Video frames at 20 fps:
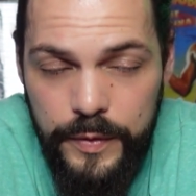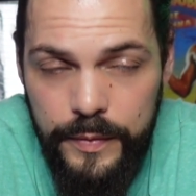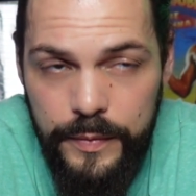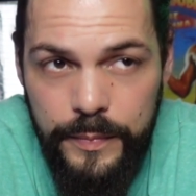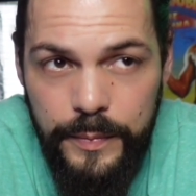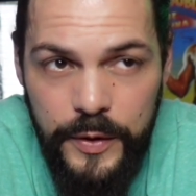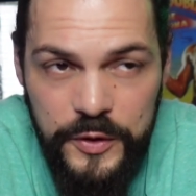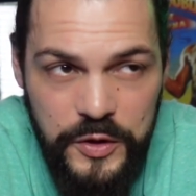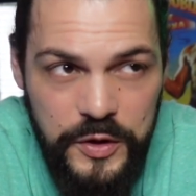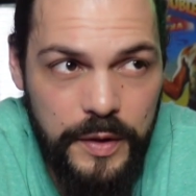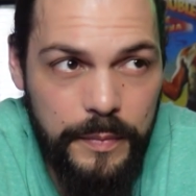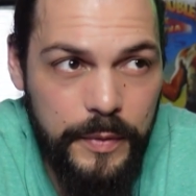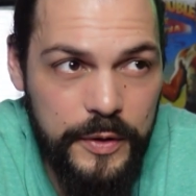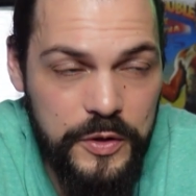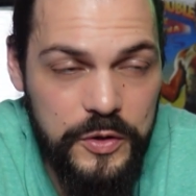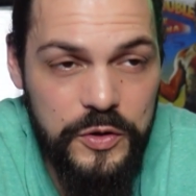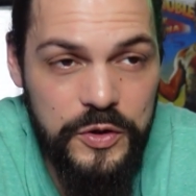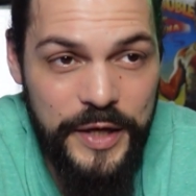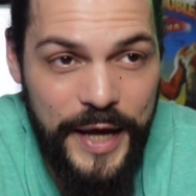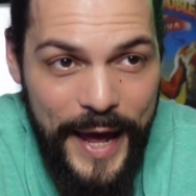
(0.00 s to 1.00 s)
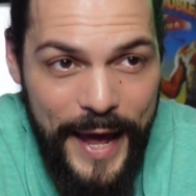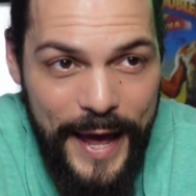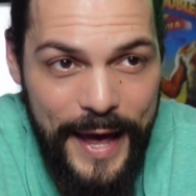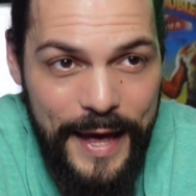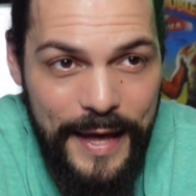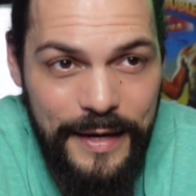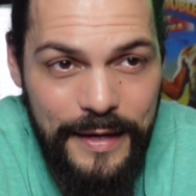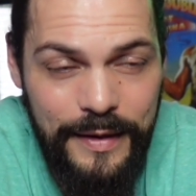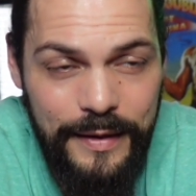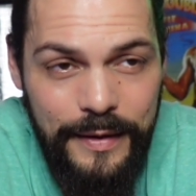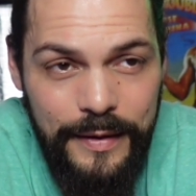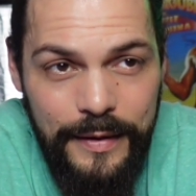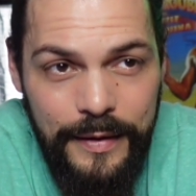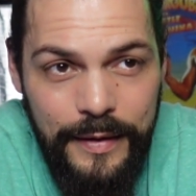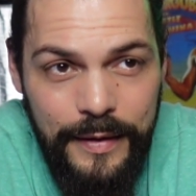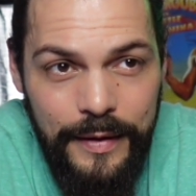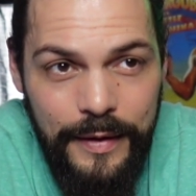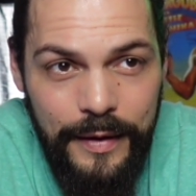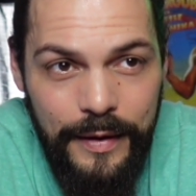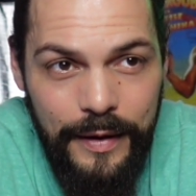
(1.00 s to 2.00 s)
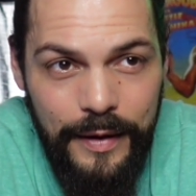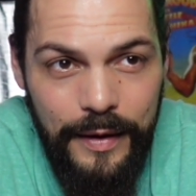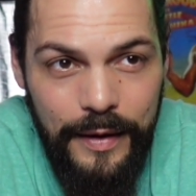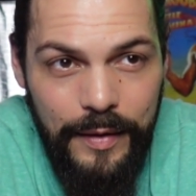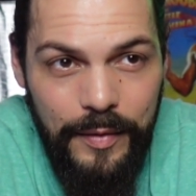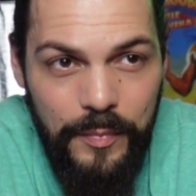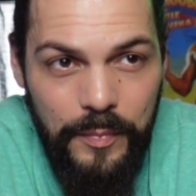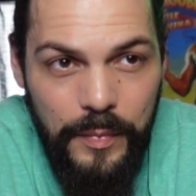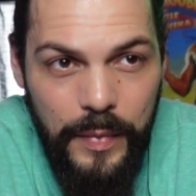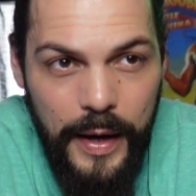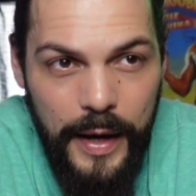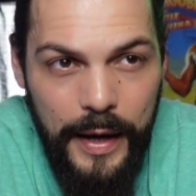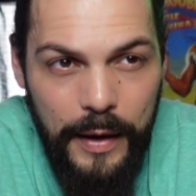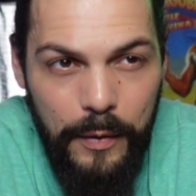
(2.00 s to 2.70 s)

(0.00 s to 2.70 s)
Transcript: the budget the Munsters had. Um,